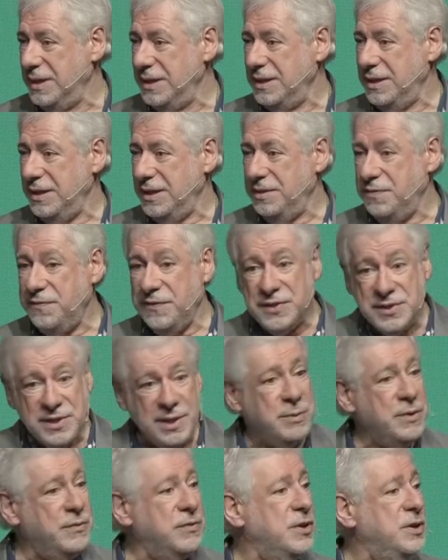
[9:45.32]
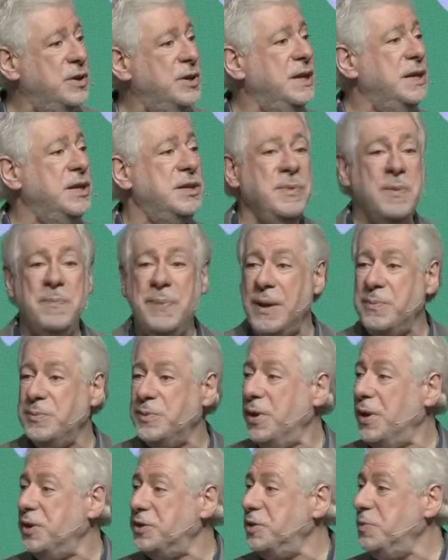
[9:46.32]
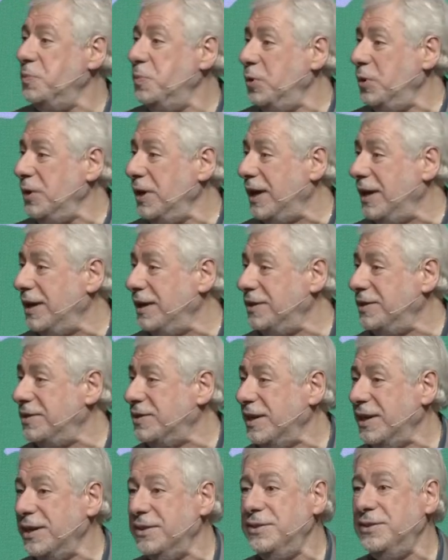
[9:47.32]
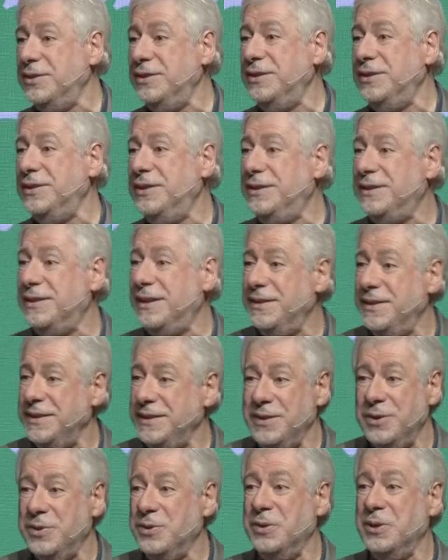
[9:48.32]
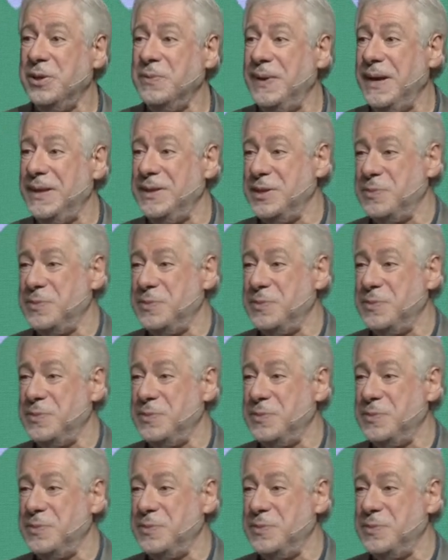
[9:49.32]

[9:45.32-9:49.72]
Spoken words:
And for some of you, you need to be baptized in water. And you're saying, oh, I hadn't thought about this